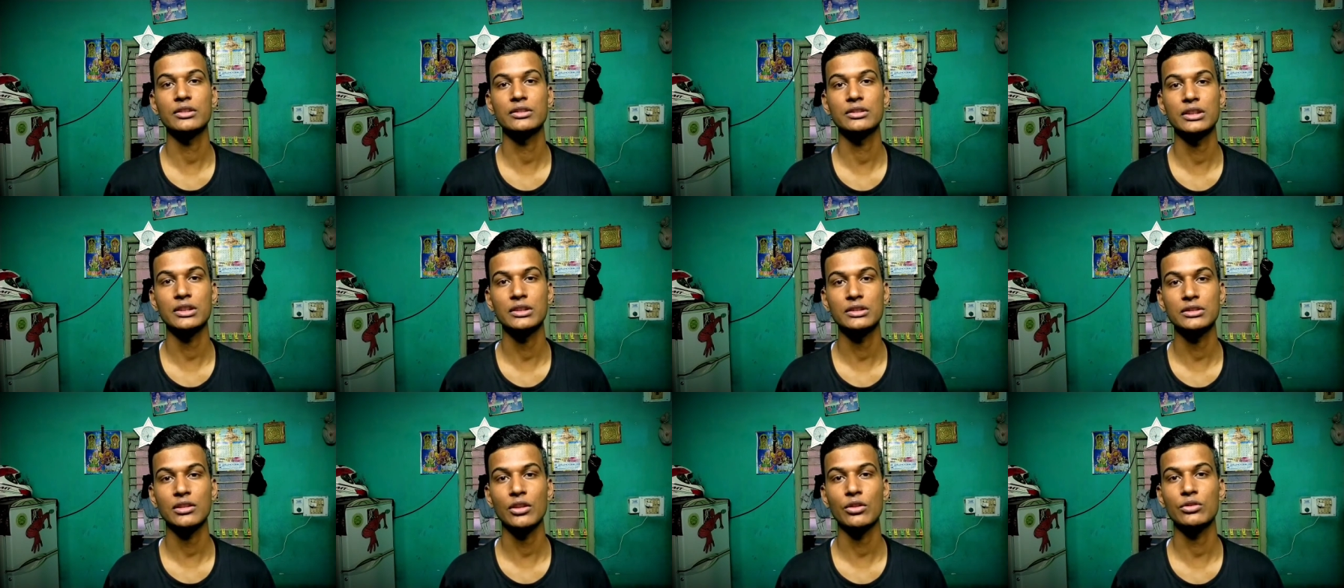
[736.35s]

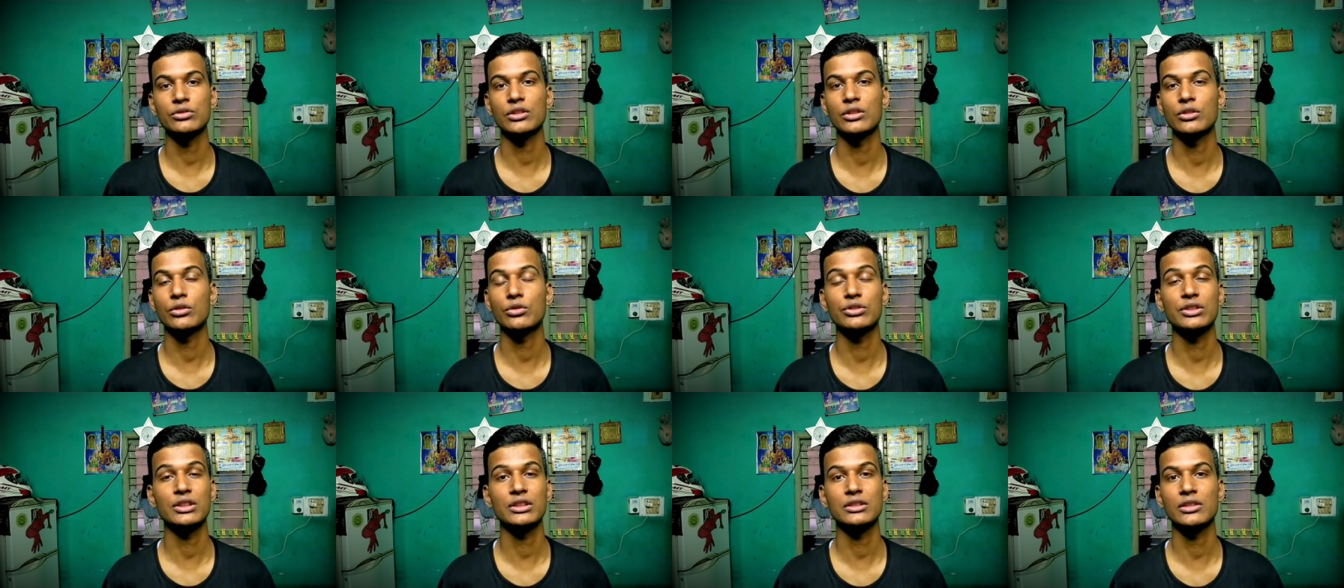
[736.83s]
six
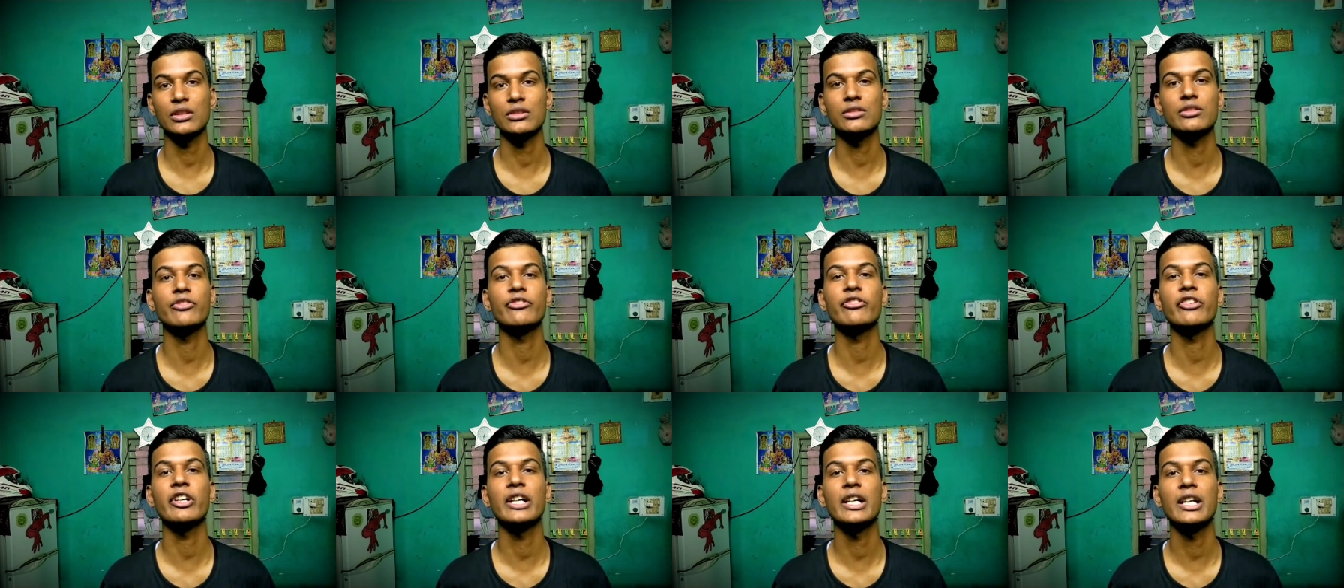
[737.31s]
thousand to six
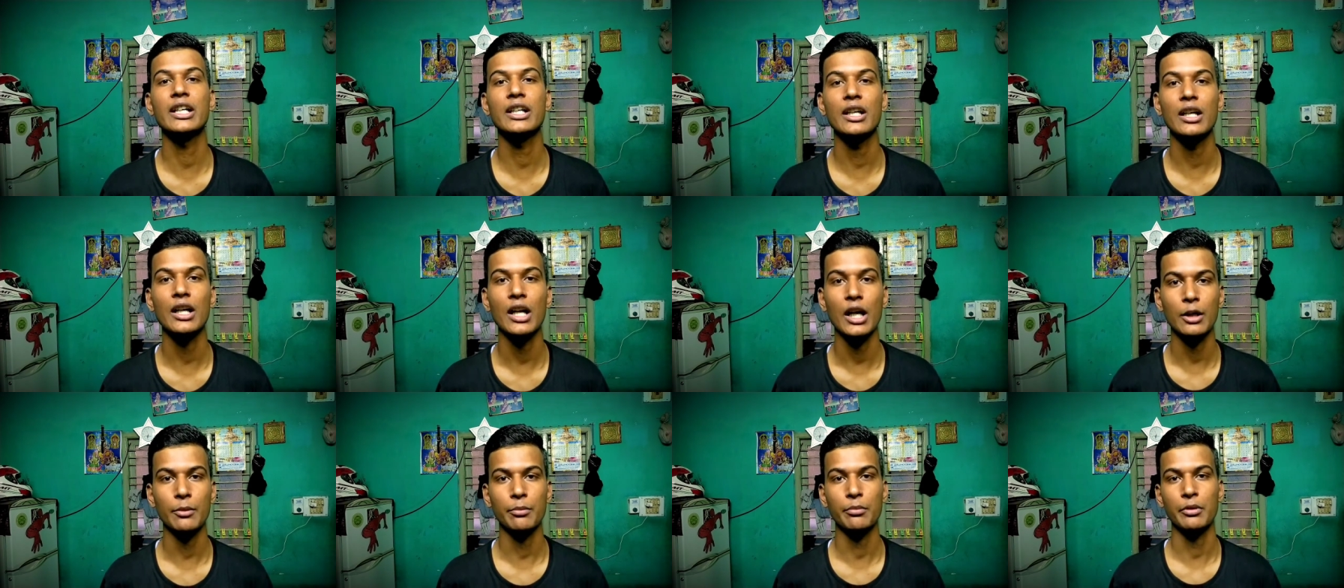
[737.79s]
thousand five
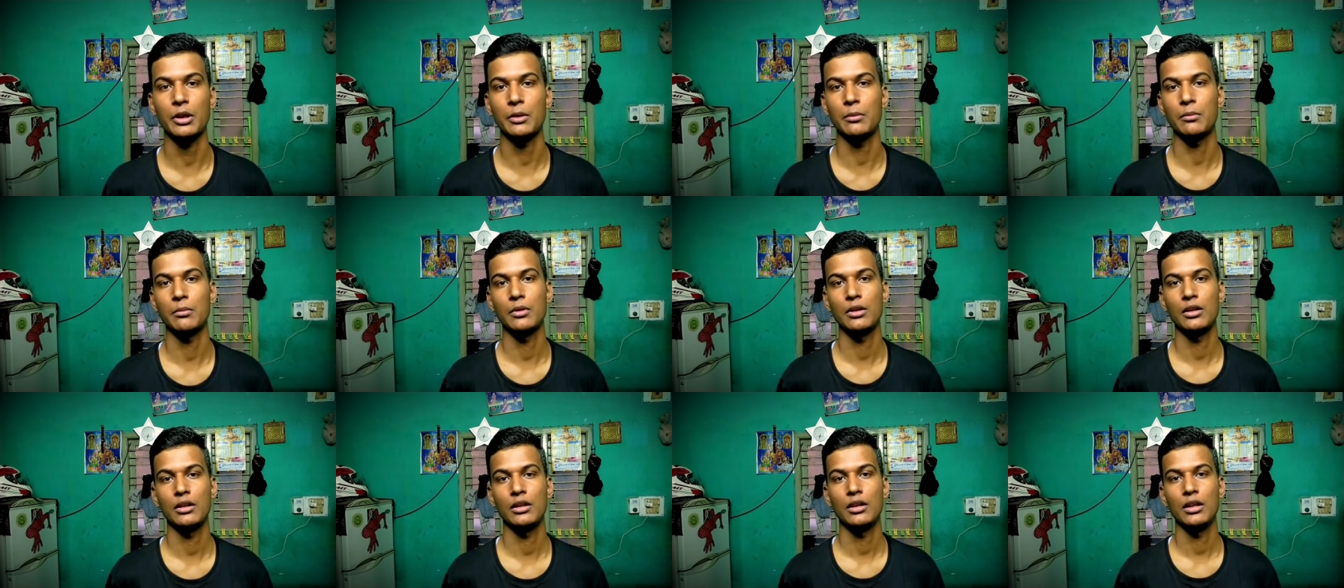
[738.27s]
hundred R P
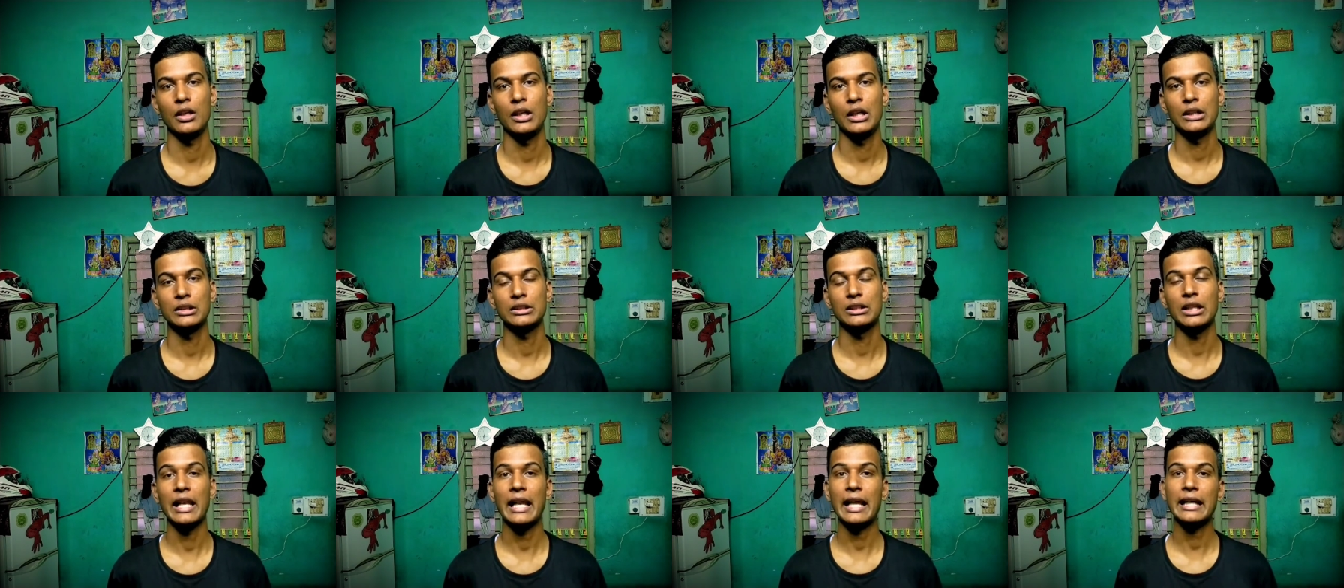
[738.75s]
M.
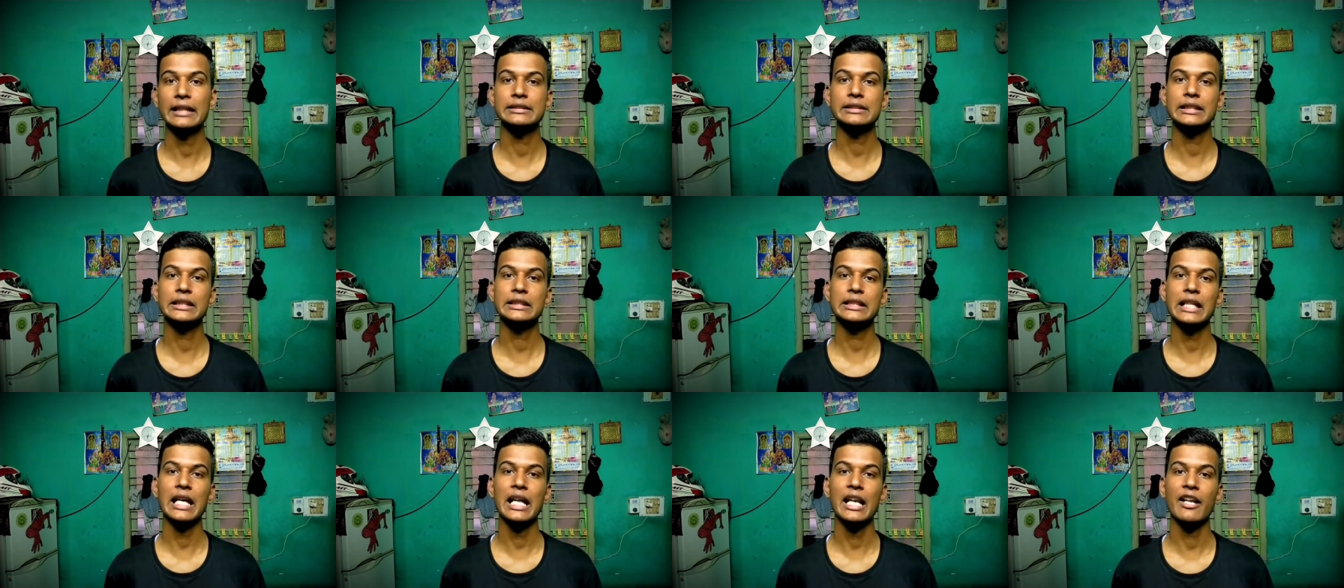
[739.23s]
The
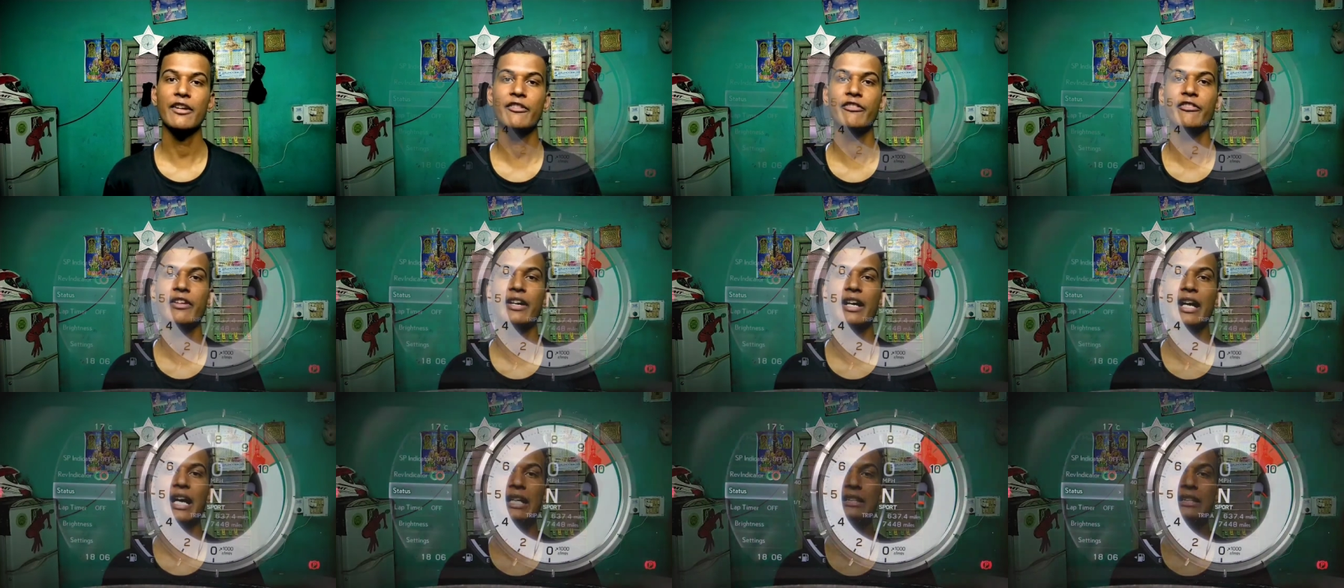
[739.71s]
Lexus L F